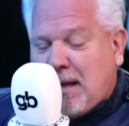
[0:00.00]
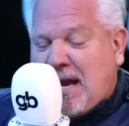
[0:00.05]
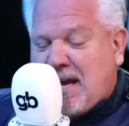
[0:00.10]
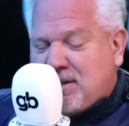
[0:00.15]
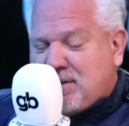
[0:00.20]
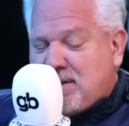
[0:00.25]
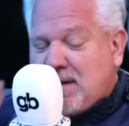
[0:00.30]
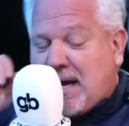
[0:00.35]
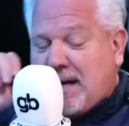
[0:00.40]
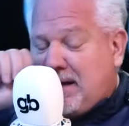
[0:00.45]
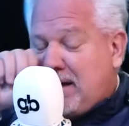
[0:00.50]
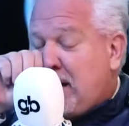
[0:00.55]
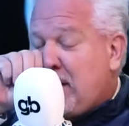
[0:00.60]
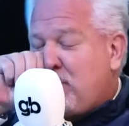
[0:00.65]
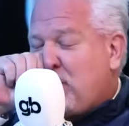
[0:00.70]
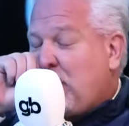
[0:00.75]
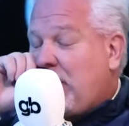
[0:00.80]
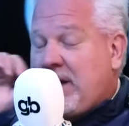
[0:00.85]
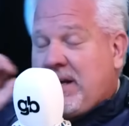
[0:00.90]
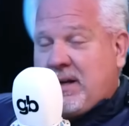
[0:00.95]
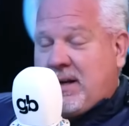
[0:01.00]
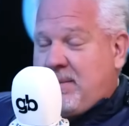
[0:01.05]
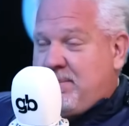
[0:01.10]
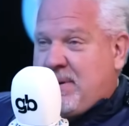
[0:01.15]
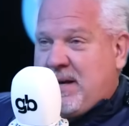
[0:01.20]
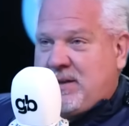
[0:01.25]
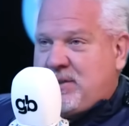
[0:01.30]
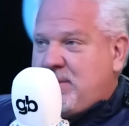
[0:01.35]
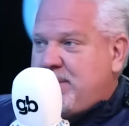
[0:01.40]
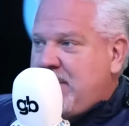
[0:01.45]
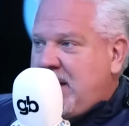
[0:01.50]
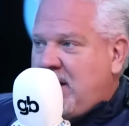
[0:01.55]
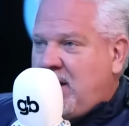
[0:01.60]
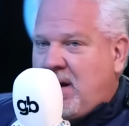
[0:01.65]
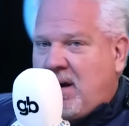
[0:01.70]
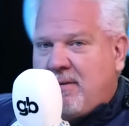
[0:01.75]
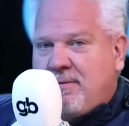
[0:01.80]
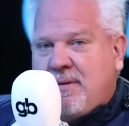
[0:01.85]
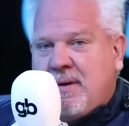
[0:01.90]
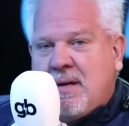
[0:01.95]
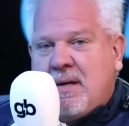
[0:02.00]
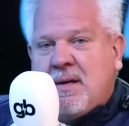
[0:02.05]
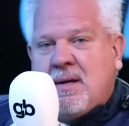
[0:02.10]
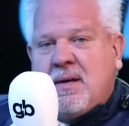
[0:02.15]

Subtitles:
last night, and it really pissed me off.